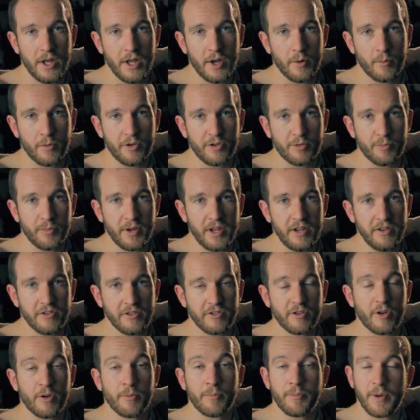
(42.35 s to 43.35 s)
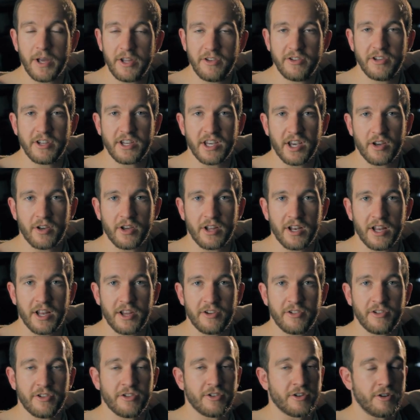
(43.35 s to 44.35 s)
which means on basic
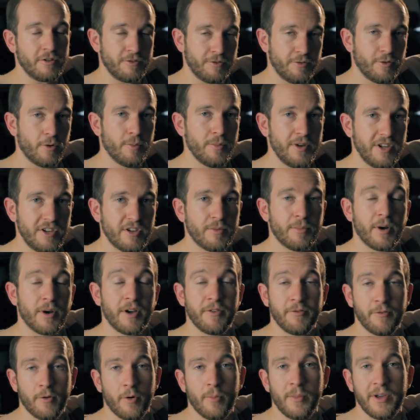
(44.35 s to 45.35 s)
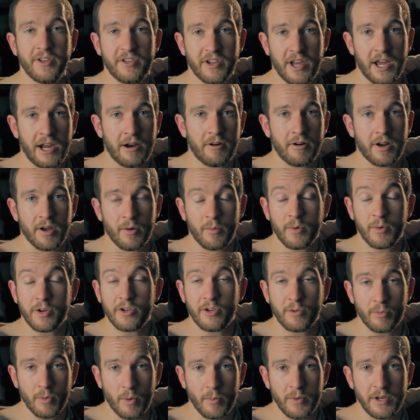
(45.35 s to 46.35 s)
calculations, a 4 meter by 4 meter area, which
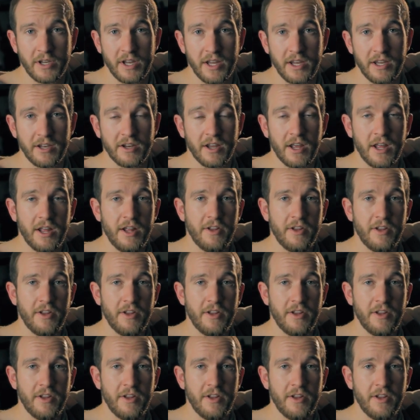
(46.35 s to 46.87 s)
is what we need,